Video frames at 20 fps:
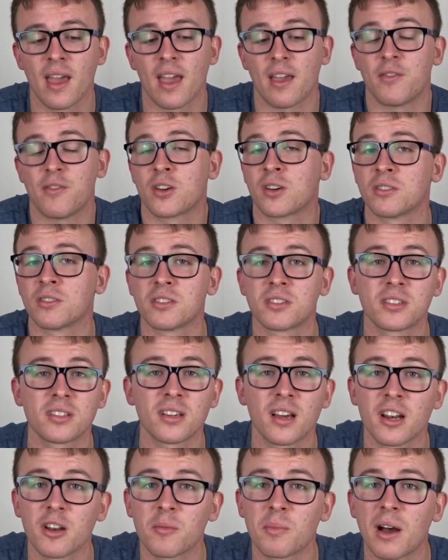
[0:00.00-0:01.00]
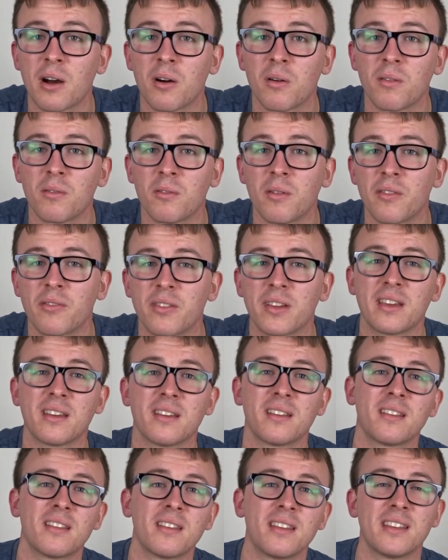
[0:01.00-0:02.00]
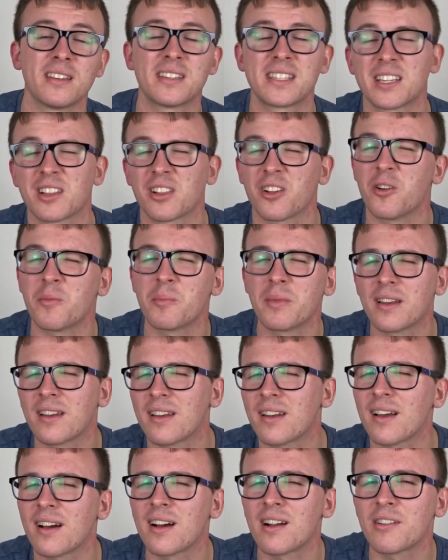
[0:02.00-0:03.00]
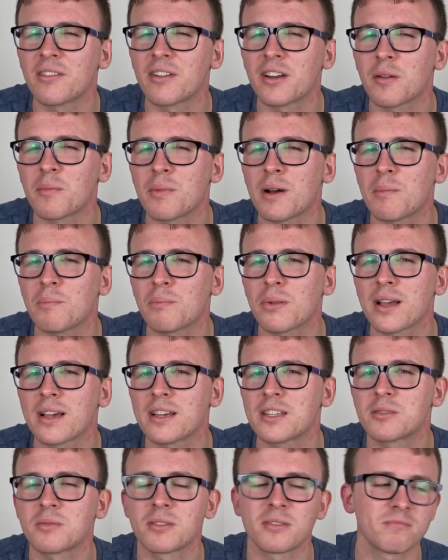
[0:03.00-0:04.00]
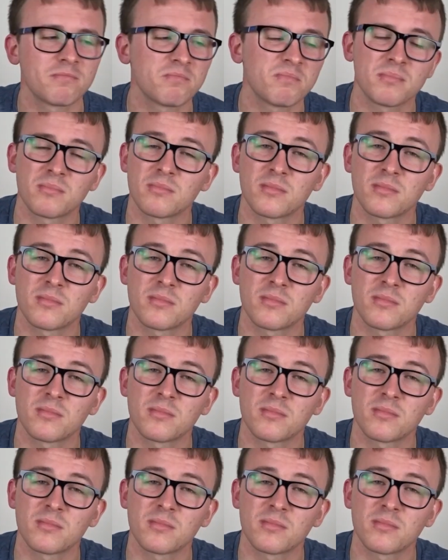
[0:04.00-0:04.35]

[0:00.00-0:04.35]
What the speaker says: If you're concerned about whether you're still umming and ahhing about placement,